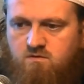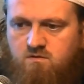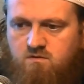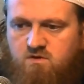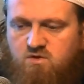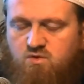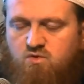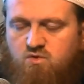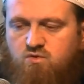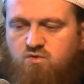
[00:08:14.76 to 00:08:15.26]

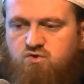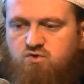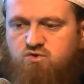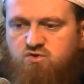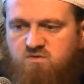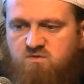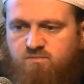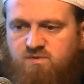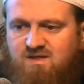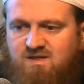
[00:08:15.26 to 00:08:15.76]
you
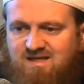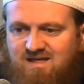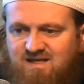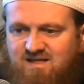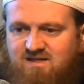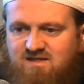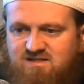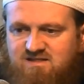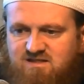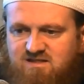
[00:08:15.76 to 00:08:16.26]
should be
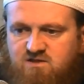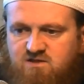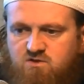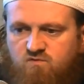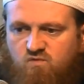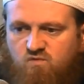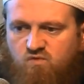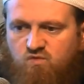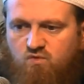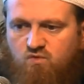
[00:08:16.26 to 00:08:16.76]
in a state of
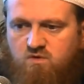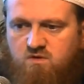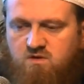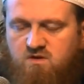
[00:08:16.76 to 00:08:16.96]
wudu.